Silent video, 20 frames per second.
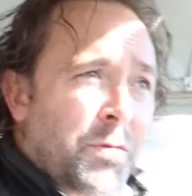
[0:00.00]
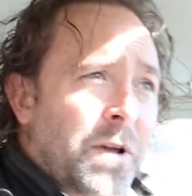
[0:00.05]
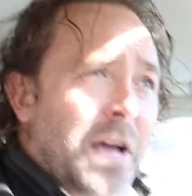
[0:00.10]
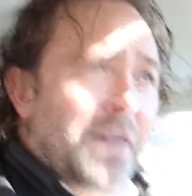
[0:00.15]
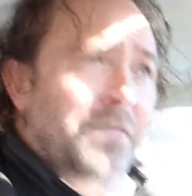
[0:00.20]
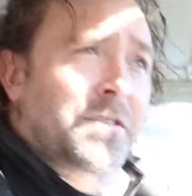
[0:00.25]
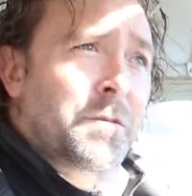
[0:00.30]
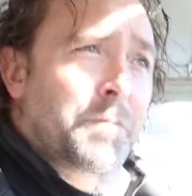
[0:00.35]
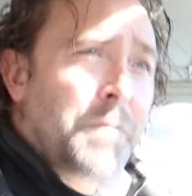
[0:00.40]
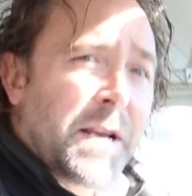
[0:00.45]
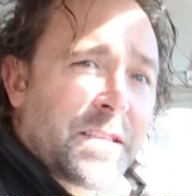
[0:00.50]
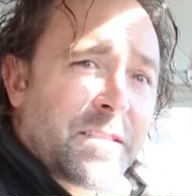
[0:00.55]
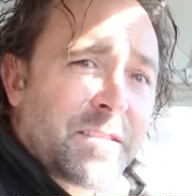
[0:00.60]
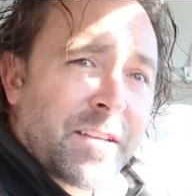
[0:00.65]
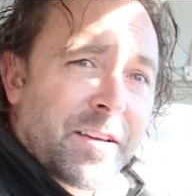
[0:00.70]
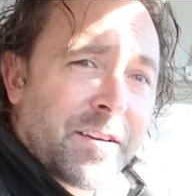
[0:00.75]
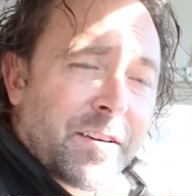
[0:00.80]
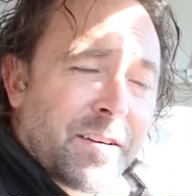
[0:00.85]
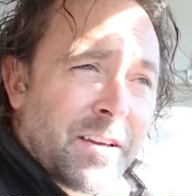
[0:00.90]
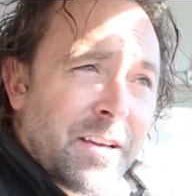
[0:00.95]
We have
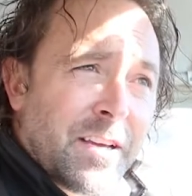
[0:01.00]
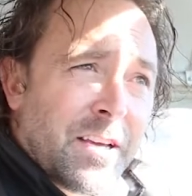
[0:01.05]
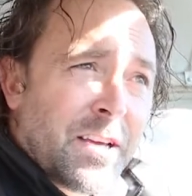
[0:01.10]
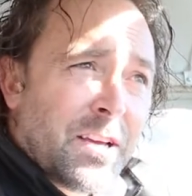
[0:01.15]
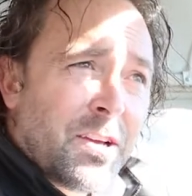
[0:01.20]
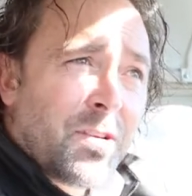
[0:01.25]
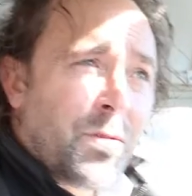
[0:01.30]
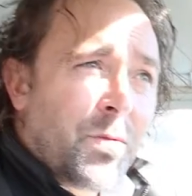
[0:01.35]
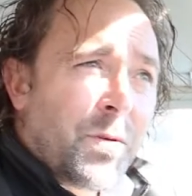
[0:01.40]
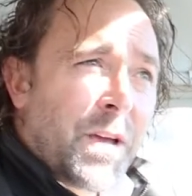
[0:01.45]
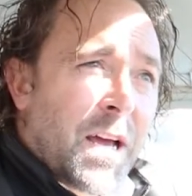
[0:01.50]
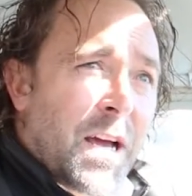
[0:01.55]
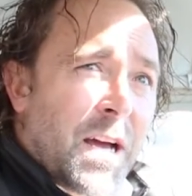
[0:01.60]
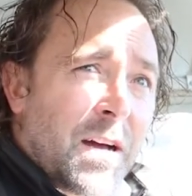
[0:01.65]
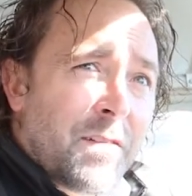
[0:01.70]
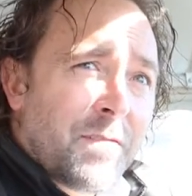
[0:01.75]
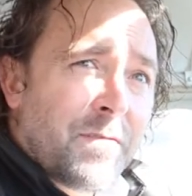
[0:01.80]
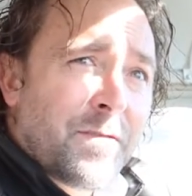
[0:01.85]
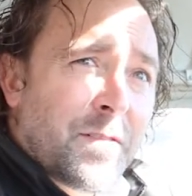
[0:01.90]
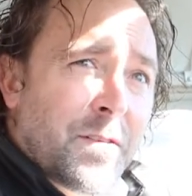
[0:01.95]
domestic, we
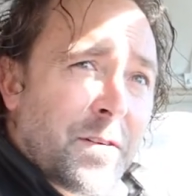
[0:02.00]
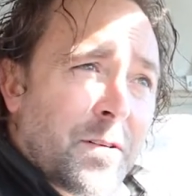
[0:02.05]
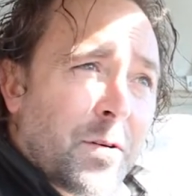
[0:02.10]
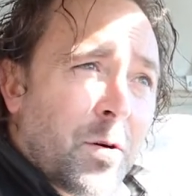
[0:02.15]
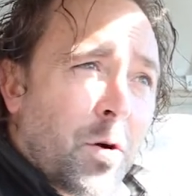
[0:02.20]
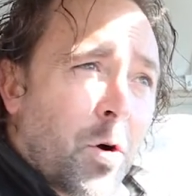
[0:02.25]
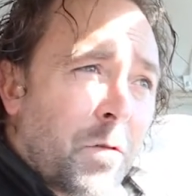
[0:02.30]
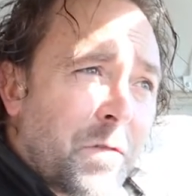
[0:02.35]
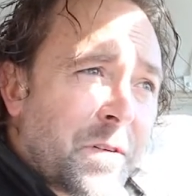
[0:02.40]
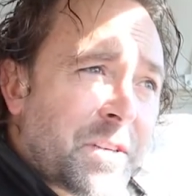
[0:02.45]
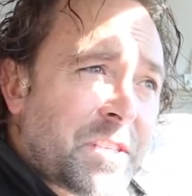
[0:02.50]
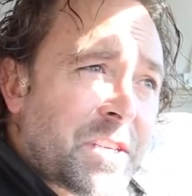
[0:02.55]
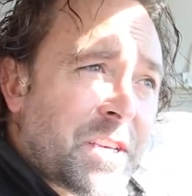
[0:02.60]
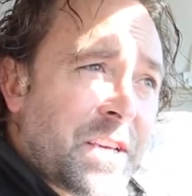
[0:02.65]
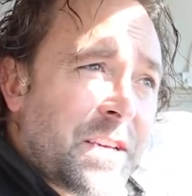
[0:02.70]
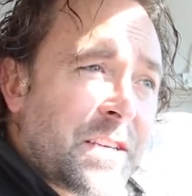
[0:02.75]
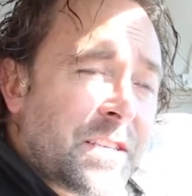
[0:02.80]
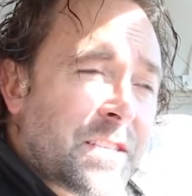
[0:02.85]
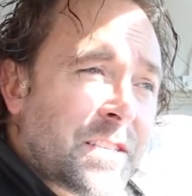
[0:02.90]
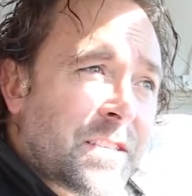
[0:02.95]
have
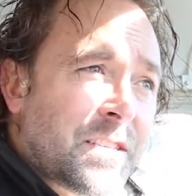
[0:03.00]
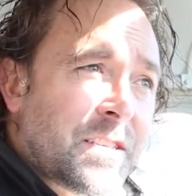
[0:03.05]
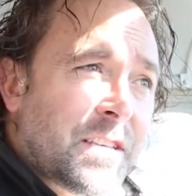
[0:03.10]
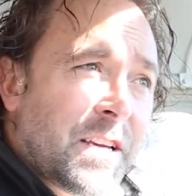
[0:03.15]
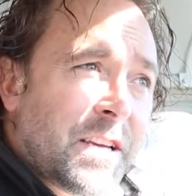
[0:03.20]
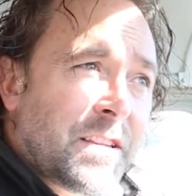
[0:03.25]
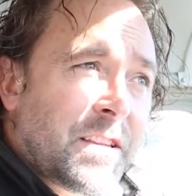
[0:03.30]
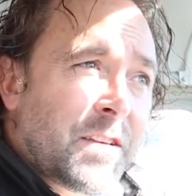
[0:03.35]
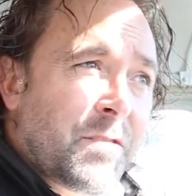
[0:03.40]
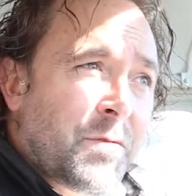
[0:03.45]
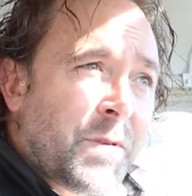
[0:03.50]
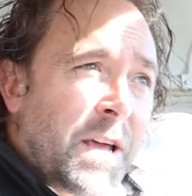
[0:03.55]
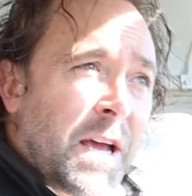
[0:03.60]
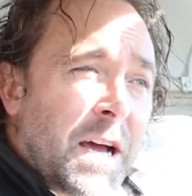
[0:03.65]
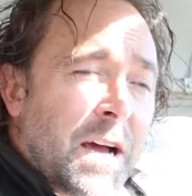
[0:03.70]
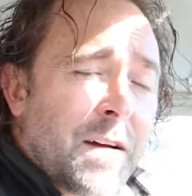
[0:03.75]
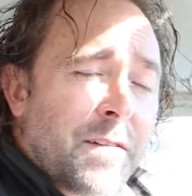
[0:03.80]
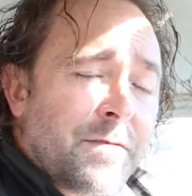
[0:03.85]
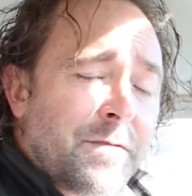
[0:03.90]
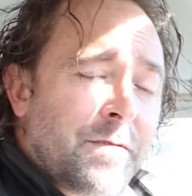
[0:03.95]
overseas, and then we
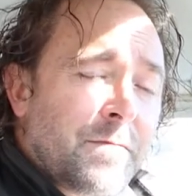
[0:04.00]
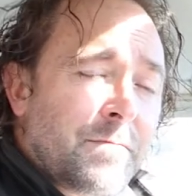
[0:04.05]
have,